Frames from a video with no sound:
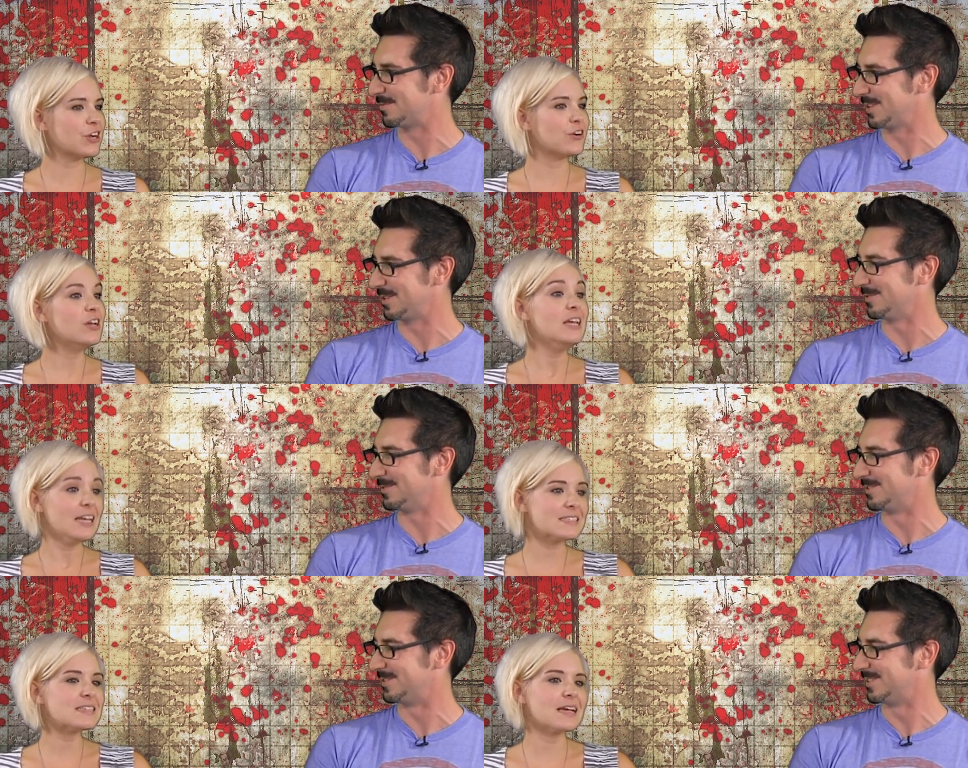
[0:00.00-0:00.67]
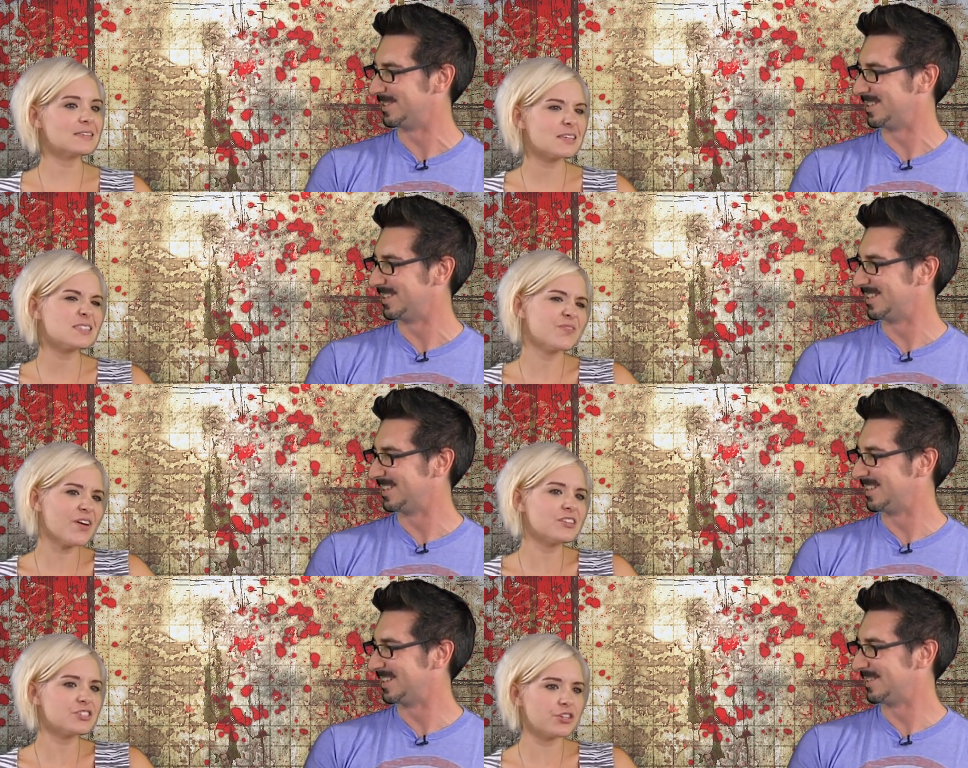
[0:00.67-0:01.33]
Speaker 1: true. really cool. It's nice. It's
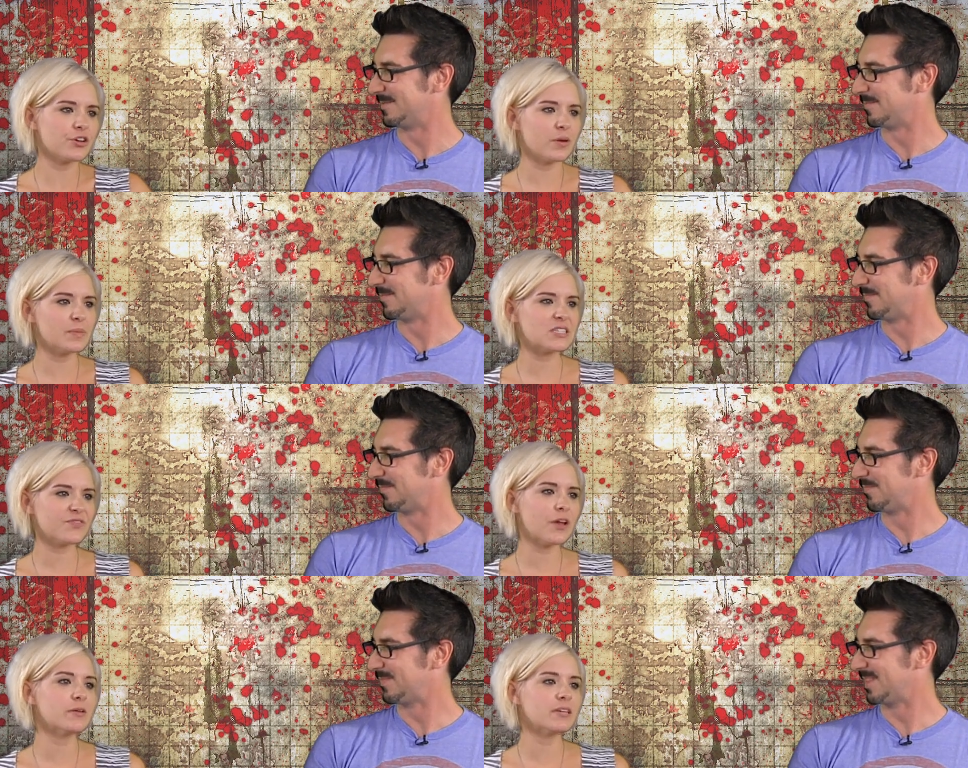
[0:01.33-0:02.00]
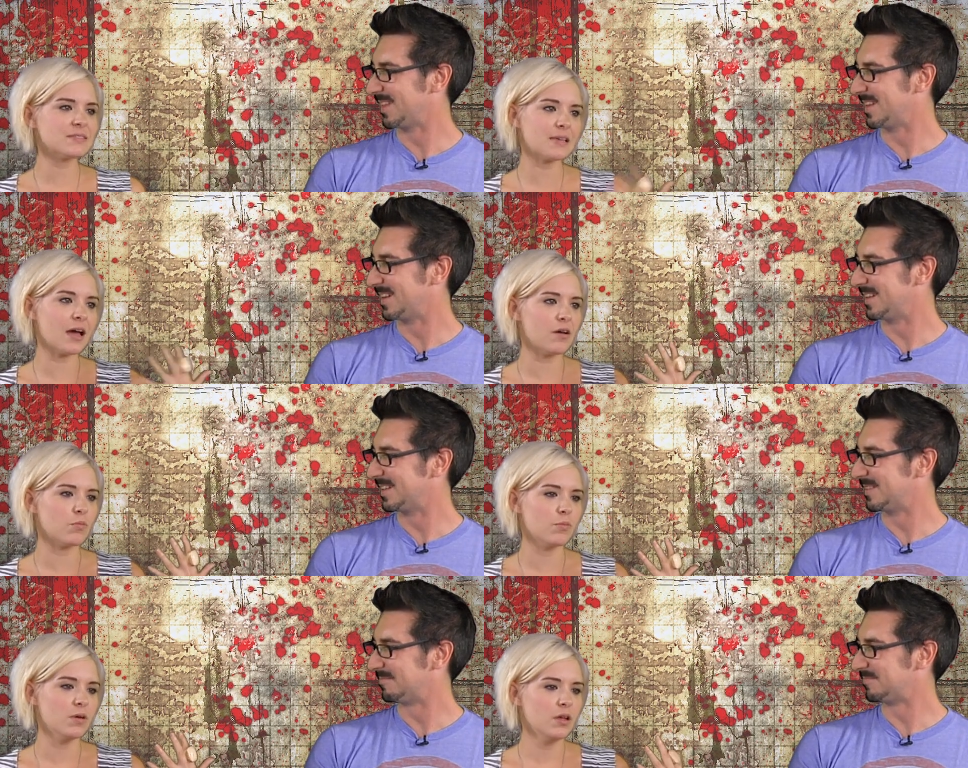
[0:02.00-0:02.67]
fun too. I mean, it's fun because
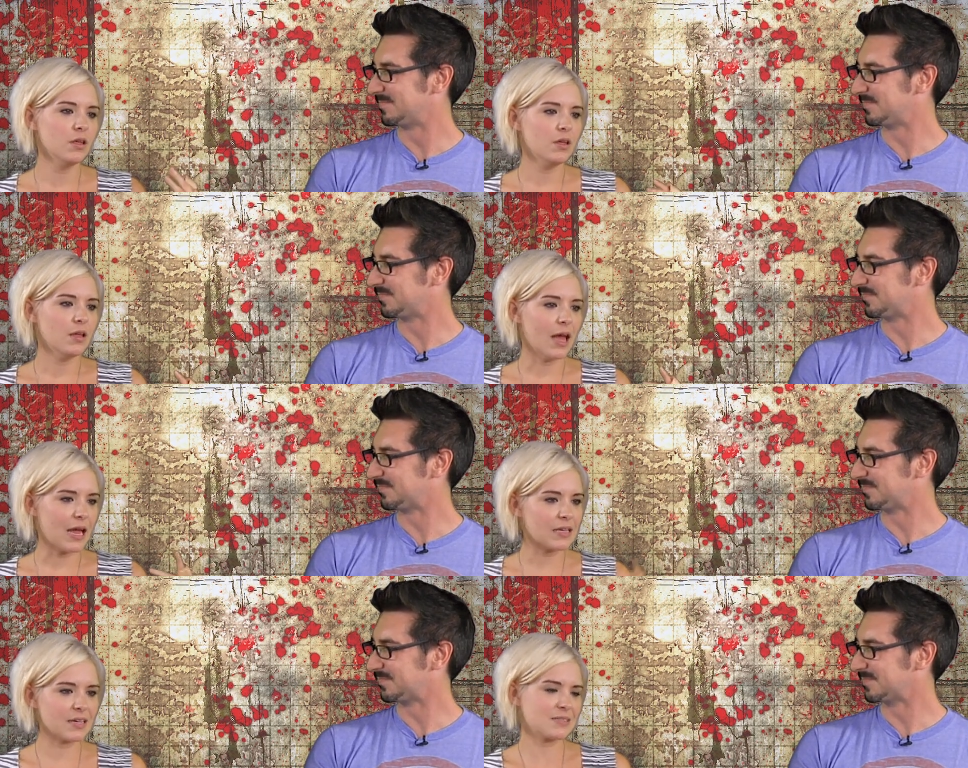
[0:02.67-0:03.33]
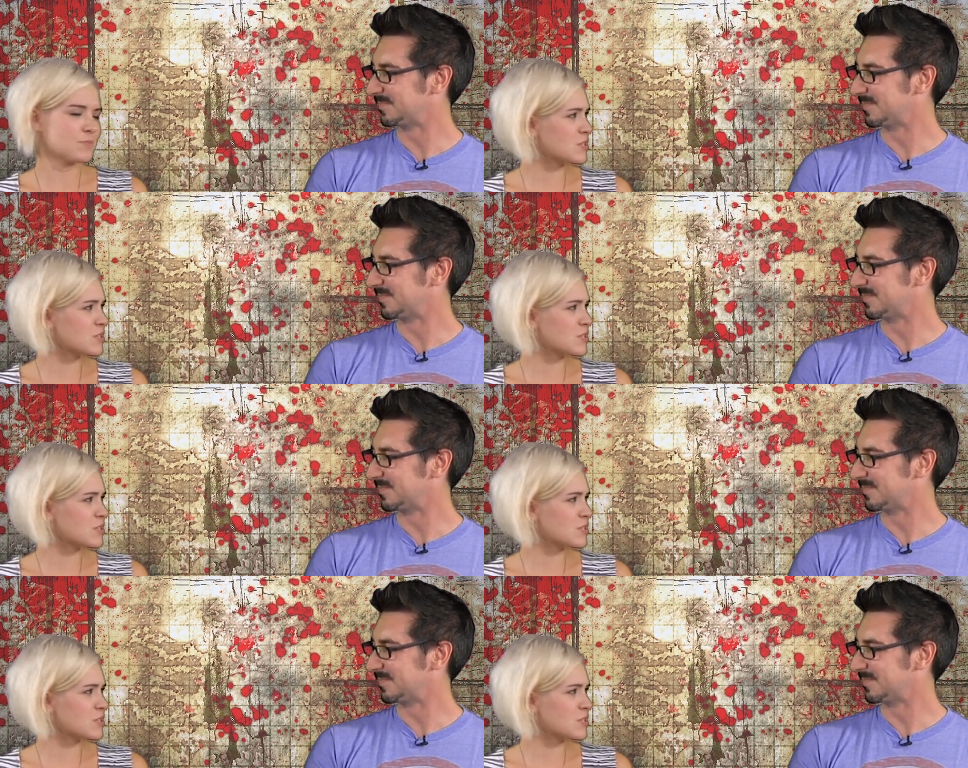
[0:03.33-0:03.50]
um, I because